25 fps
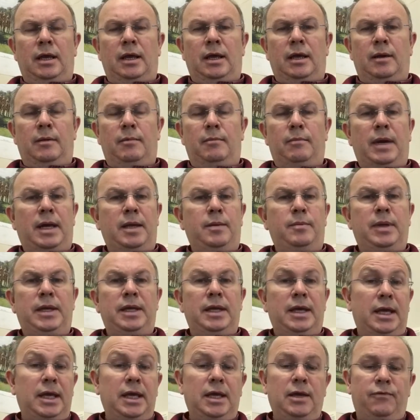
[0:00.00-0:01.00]

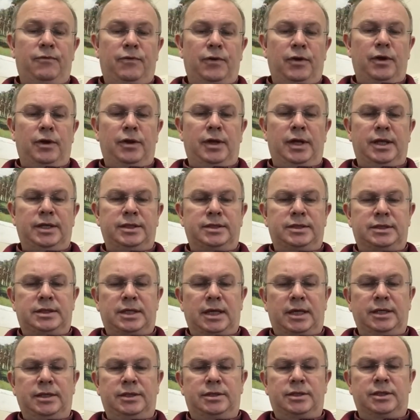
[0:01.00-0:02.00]
maybe even his
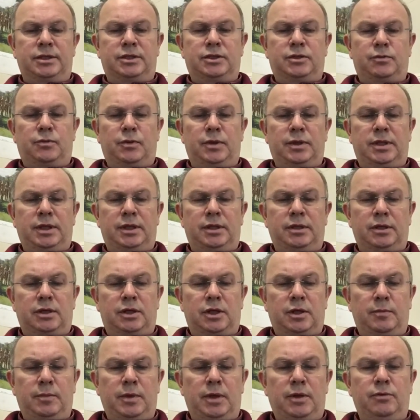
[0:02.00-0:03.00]
status within the
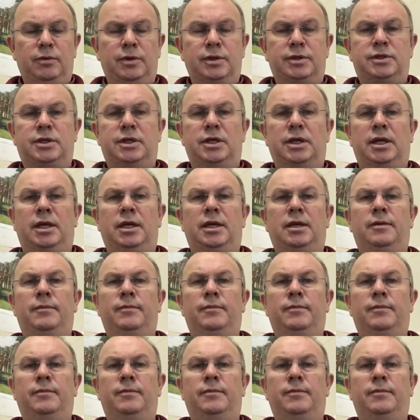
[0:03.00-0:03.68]
community.